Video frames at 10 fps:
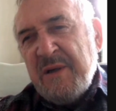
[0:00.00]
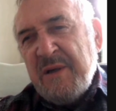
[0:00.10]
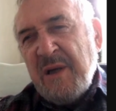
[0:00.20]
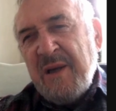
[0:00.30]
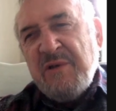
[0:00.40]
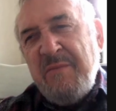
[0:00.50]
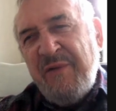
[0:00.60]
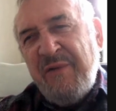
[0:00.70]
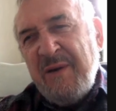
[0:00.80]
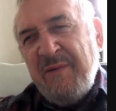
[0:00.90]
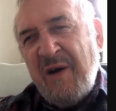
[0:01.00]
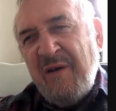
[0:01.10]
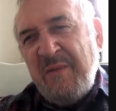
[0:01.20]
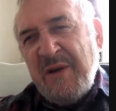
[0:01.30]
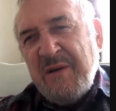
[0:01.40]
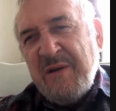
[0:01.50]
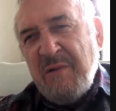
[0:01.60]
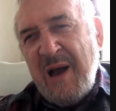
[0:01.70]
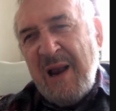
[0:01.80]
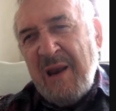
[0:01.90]
I think it was a mafia
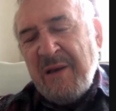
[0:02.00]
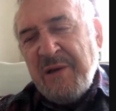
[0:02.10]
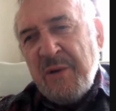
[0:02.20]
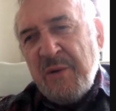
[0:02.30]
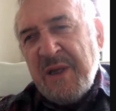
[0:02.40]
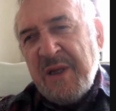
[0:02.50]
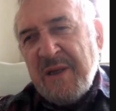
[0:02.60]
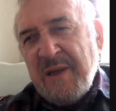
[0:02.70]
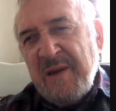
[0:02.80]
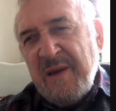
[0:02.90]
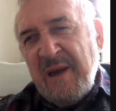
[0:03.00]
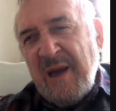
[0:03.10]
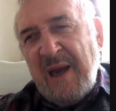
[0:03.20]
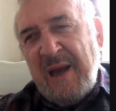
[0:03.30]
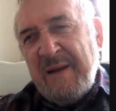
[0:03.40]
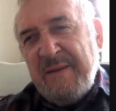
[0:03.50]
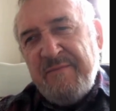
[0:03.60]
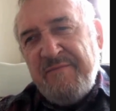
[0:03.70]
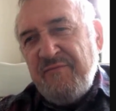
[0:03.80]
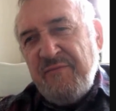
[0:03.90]
involvement as well, like to it
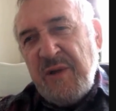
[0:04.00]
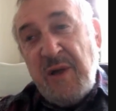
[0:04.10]
that.